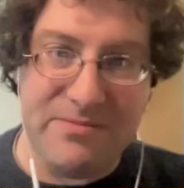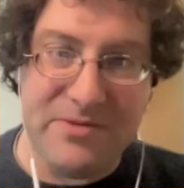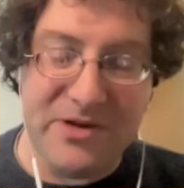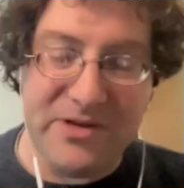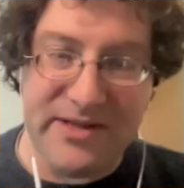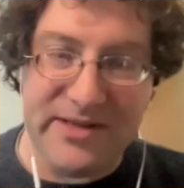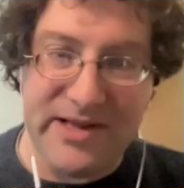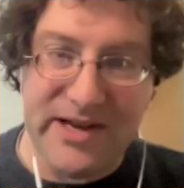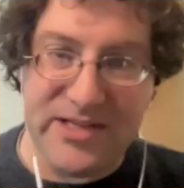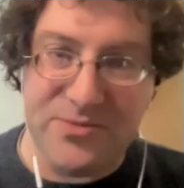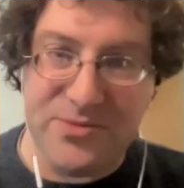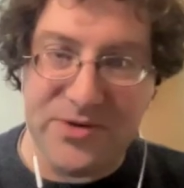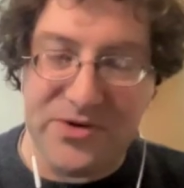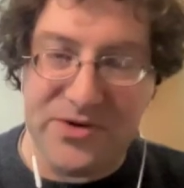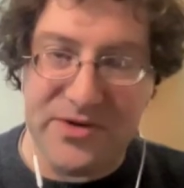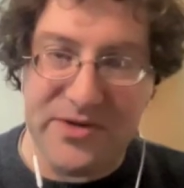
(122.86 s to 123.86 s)
building the
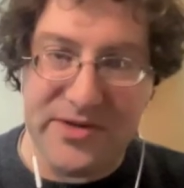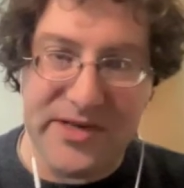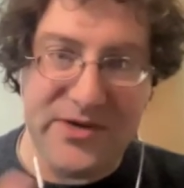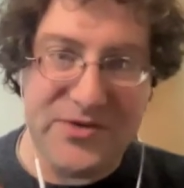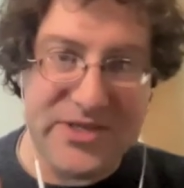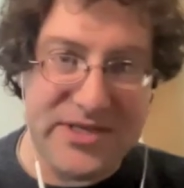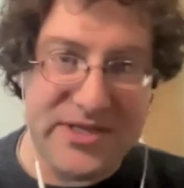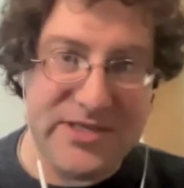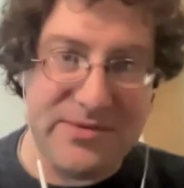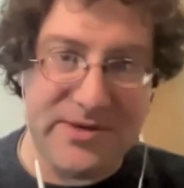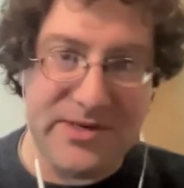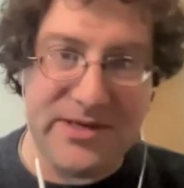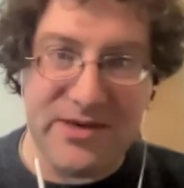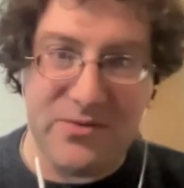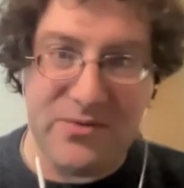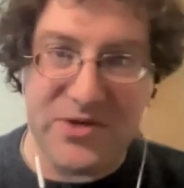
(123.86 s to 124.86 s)
entrepreneurial ecosystem
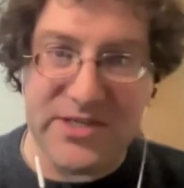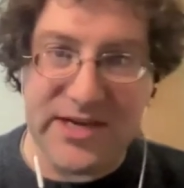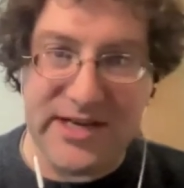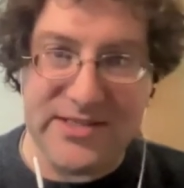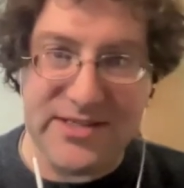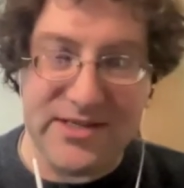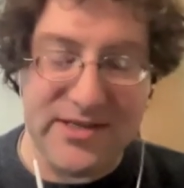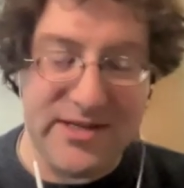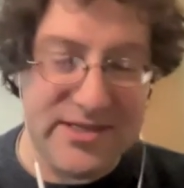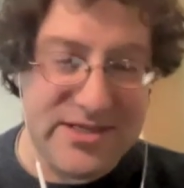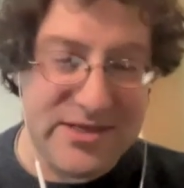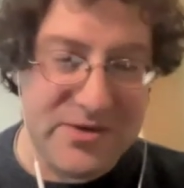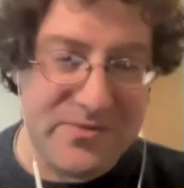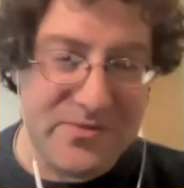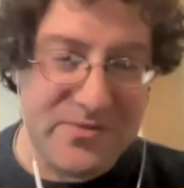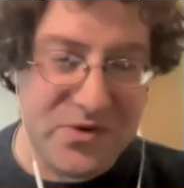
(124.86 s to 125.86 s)
in Wisconsin.
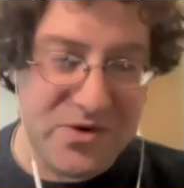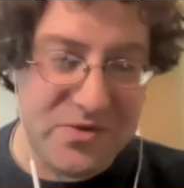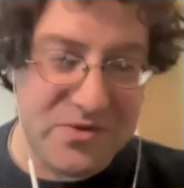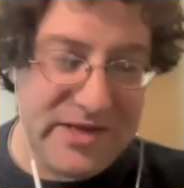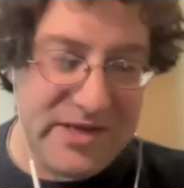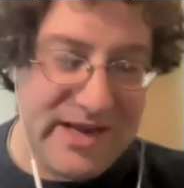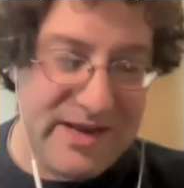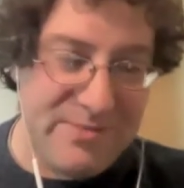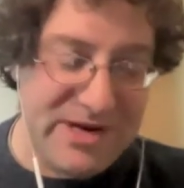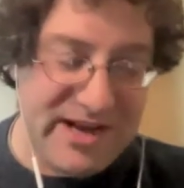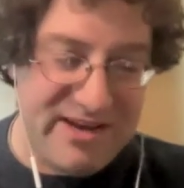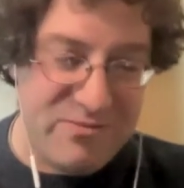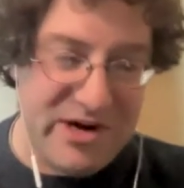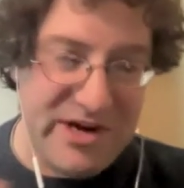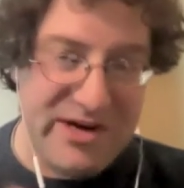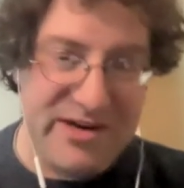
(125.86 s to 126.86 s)
So we're really happy to
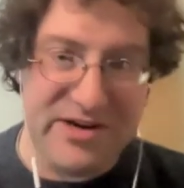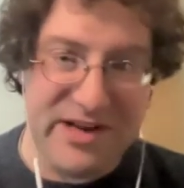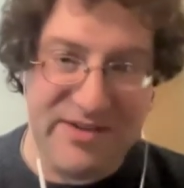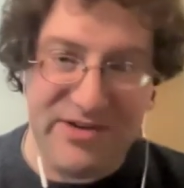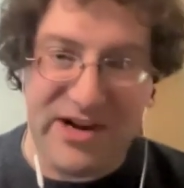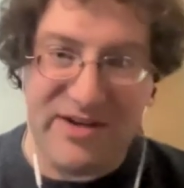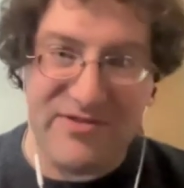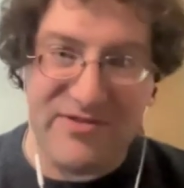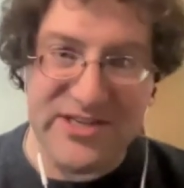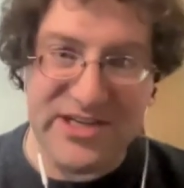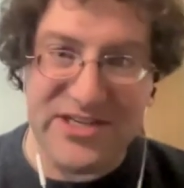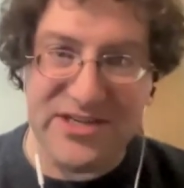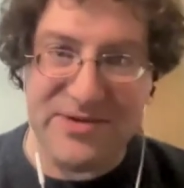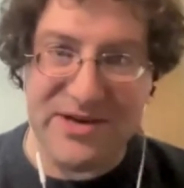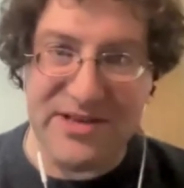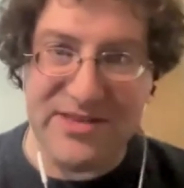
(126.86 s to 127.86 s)
have Brad here to have a
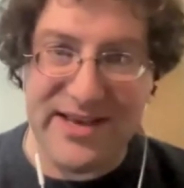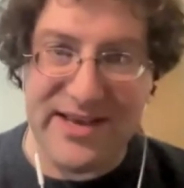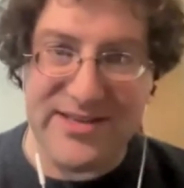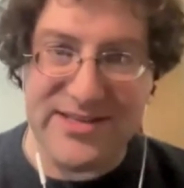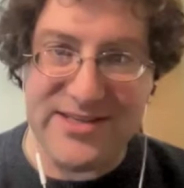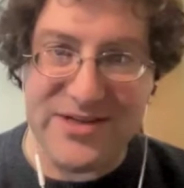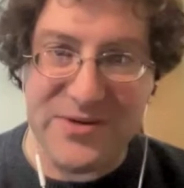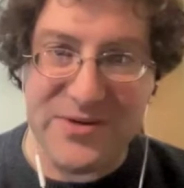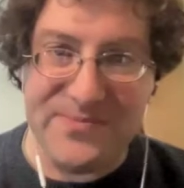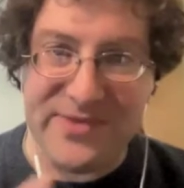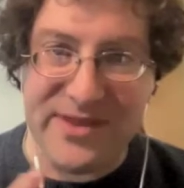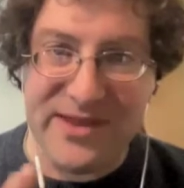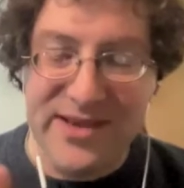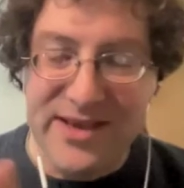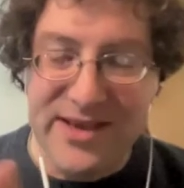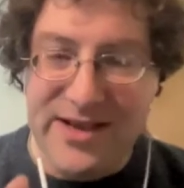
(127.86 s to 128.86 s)
conversation about that. So
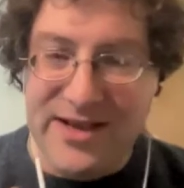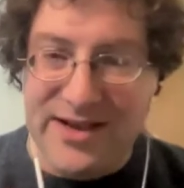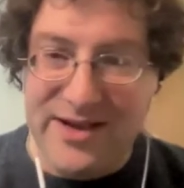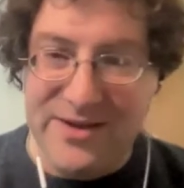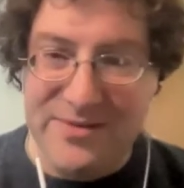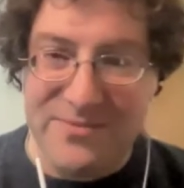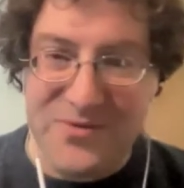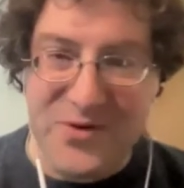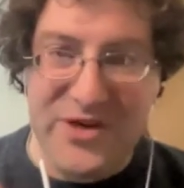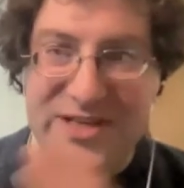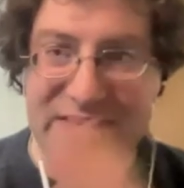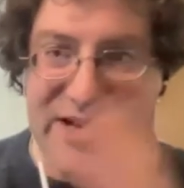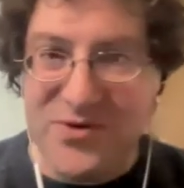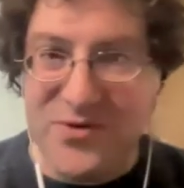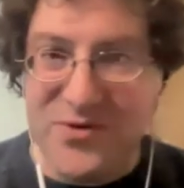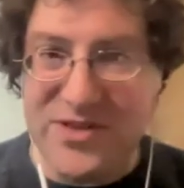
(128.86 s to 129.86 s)
great to
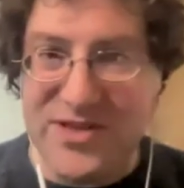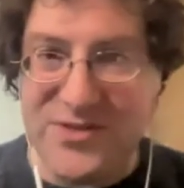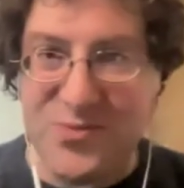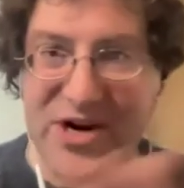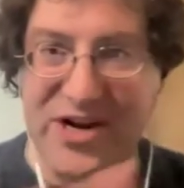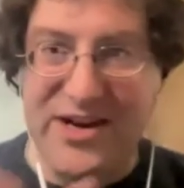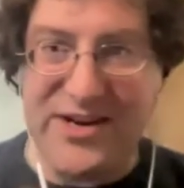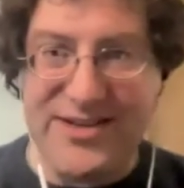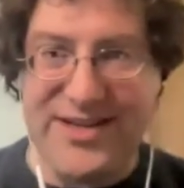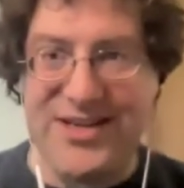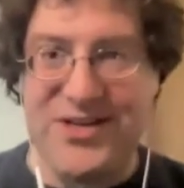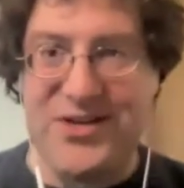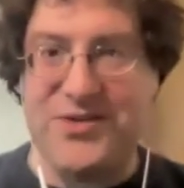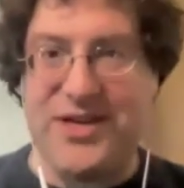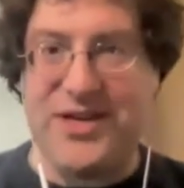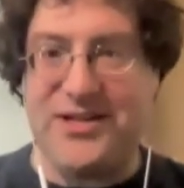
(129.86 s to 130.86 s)
have you with us, Brad. Can
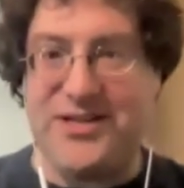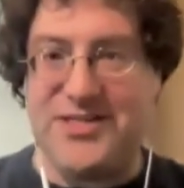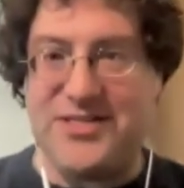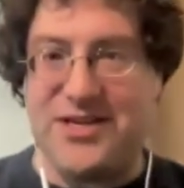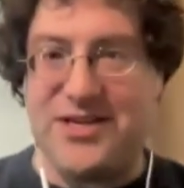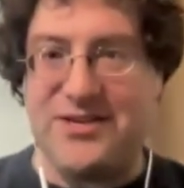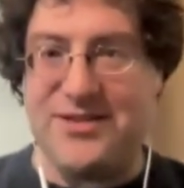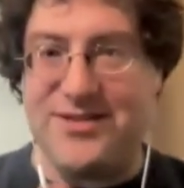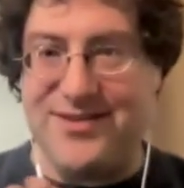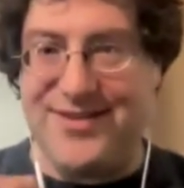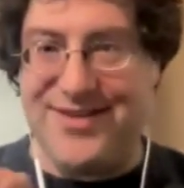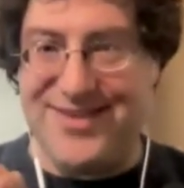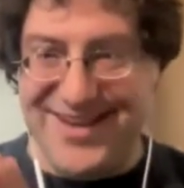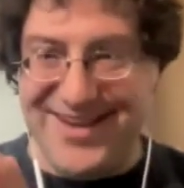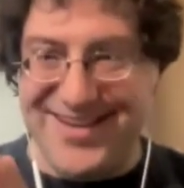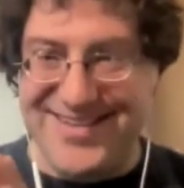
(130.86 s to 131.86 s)
you tell us?
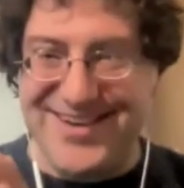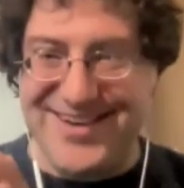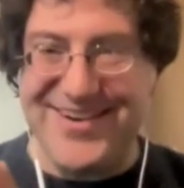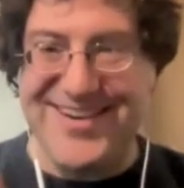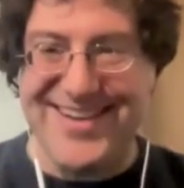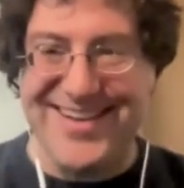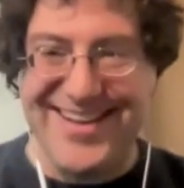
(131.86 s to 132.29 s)
Yeah, sorry.